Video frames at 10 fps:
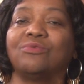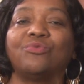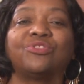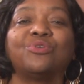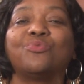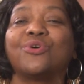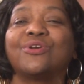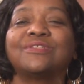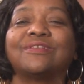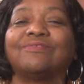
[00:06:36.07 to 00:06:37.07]
with the
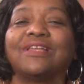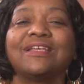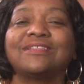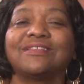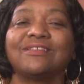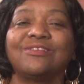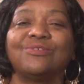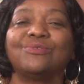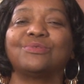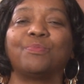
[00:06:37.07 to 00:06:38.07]
words of Langston
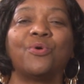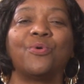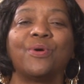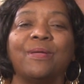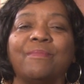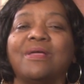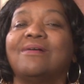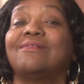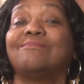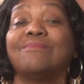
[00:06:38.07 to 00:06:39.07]
Hughes' poem,
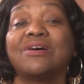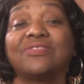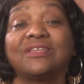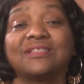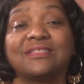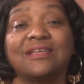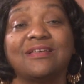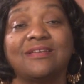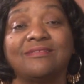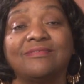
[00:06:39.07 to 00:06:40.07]
Mother to
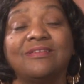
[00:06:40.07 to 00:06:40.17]
Son,